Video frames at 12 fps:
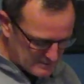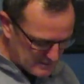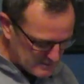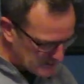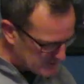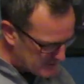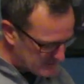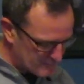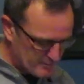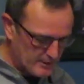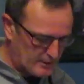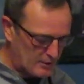this is
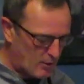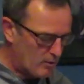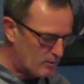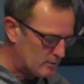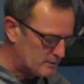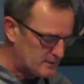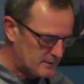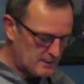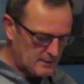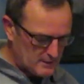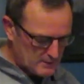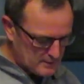really old.
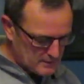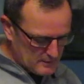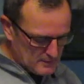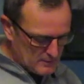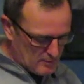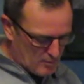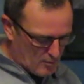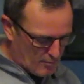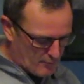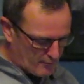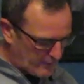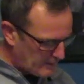
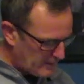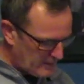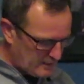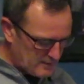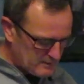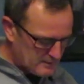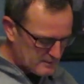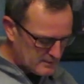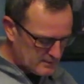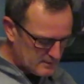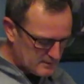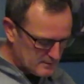Hopefully
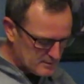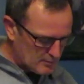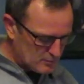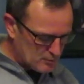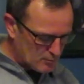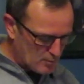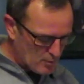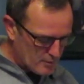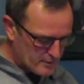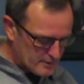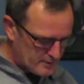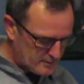it's going to
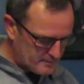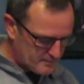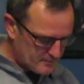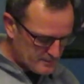work.